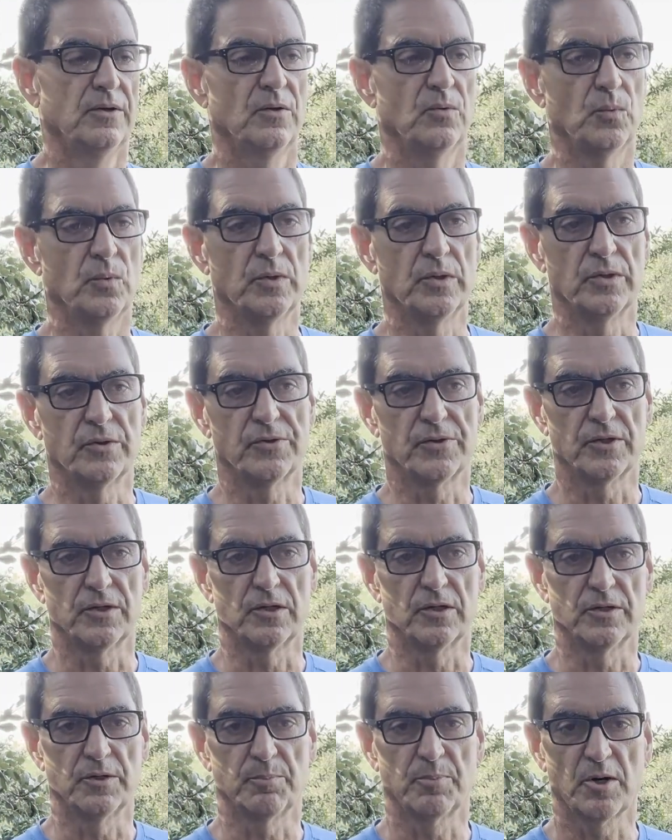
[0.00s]
with
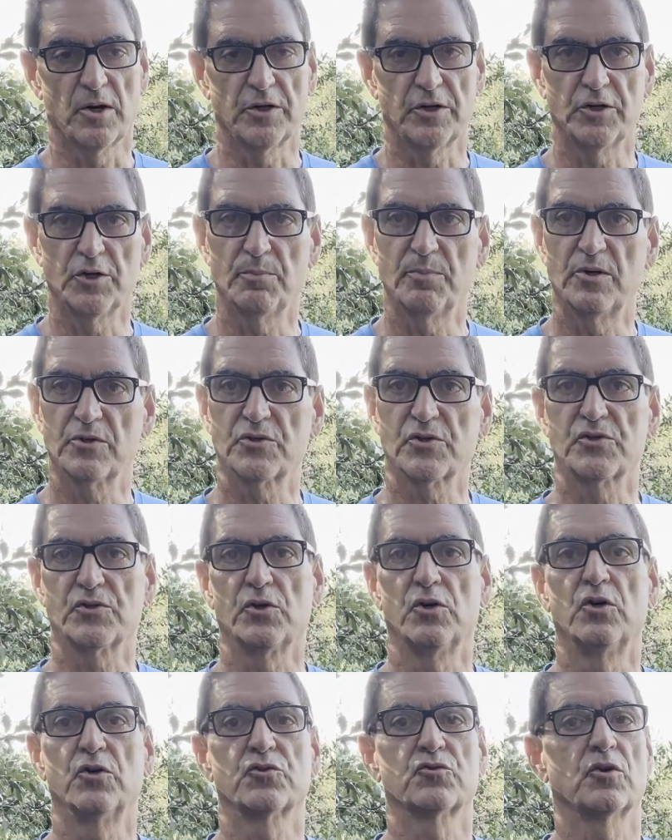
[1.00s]
you brought in a bunch of
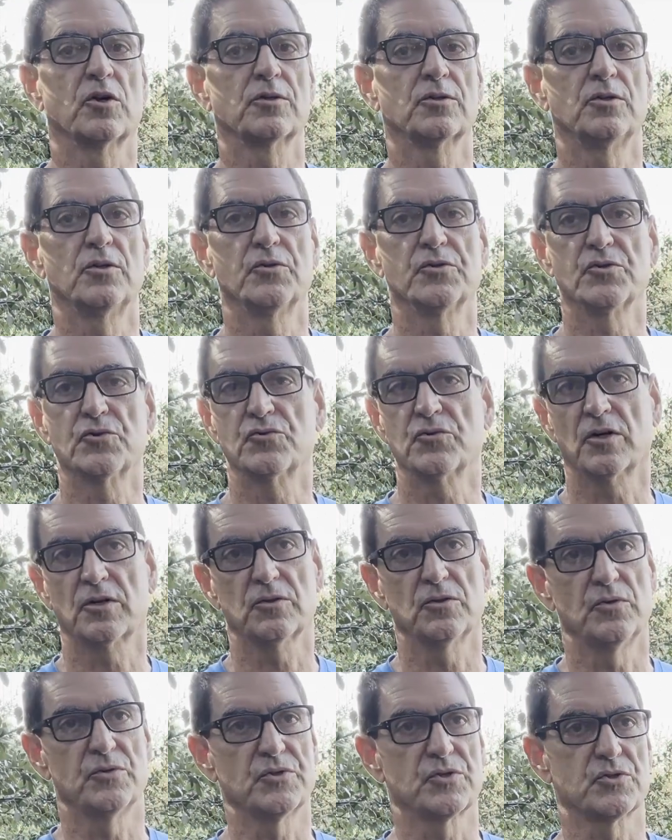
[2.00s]
soil, truckloads and
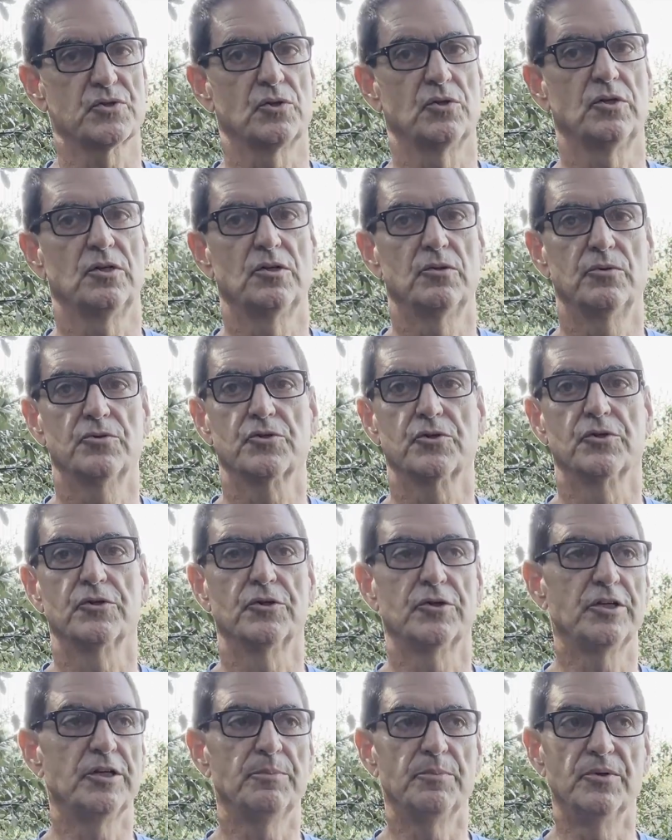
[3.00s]
truckloads of soil, which you're
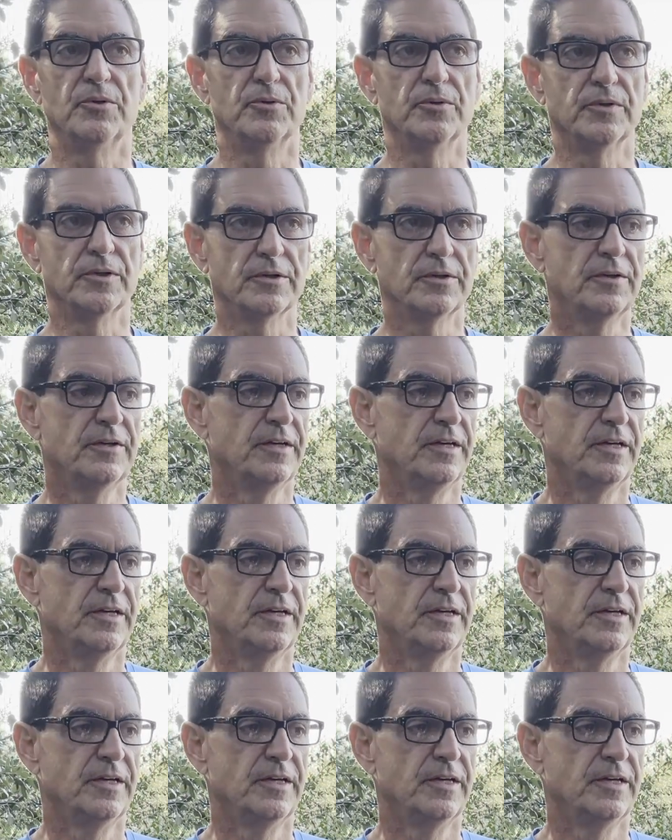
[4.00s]
going to keep doing,